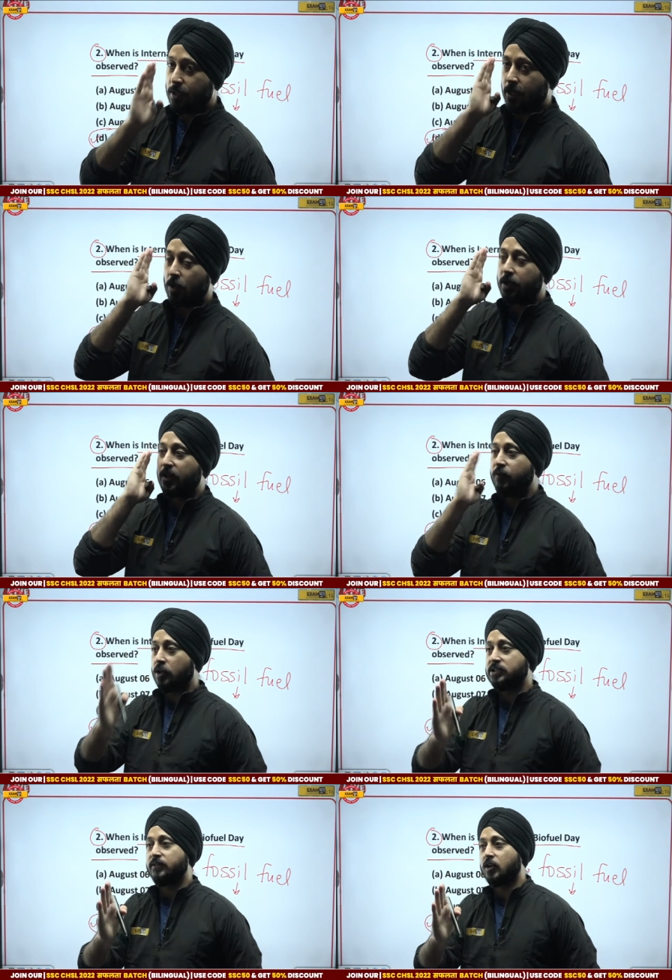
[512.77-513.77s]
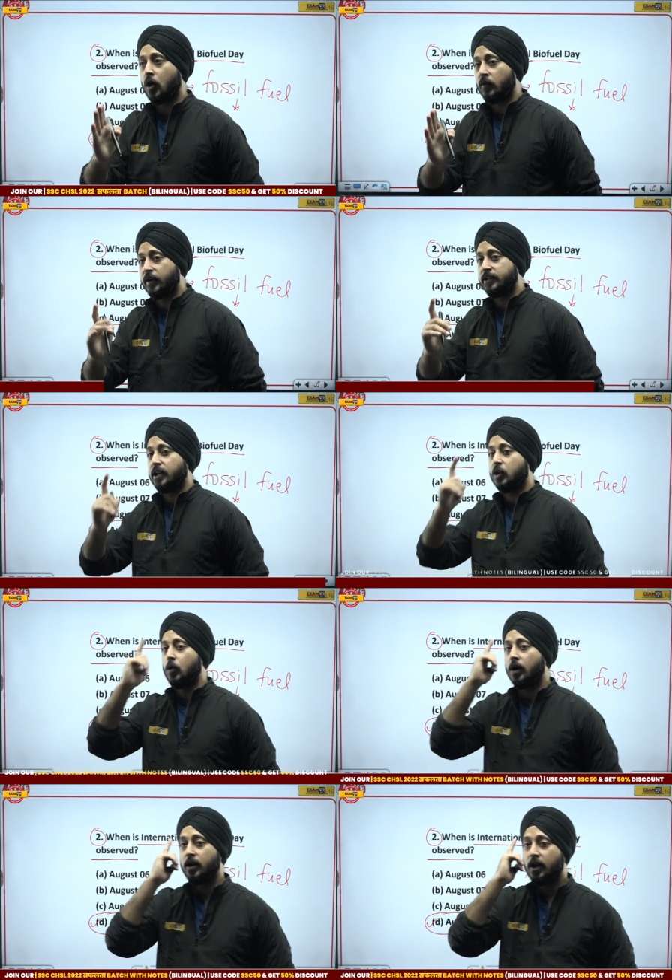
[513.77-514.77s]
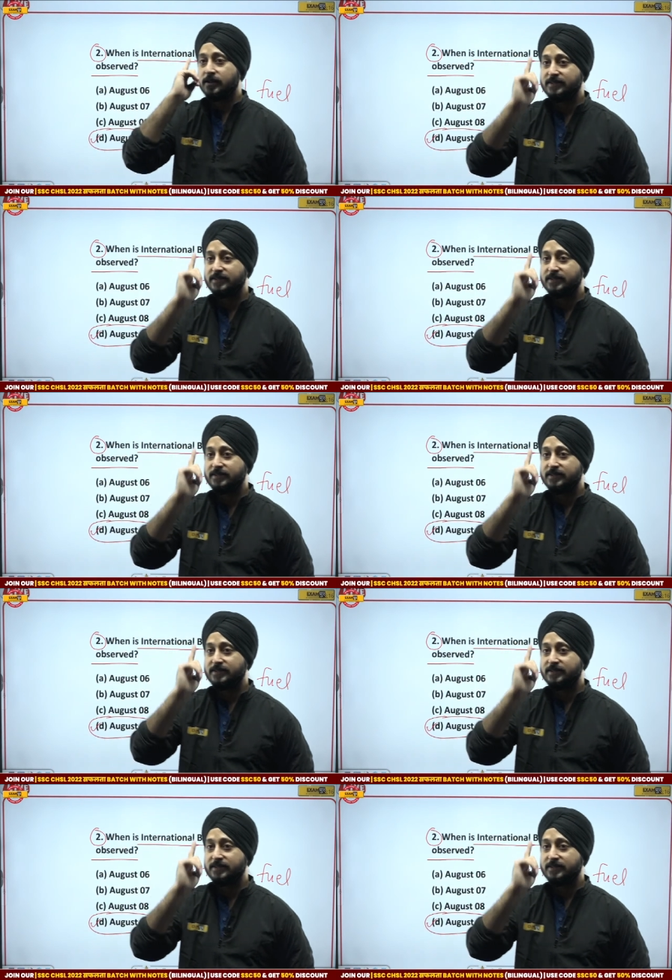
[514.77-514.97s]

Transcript: You know, give yourself the confidence that you are,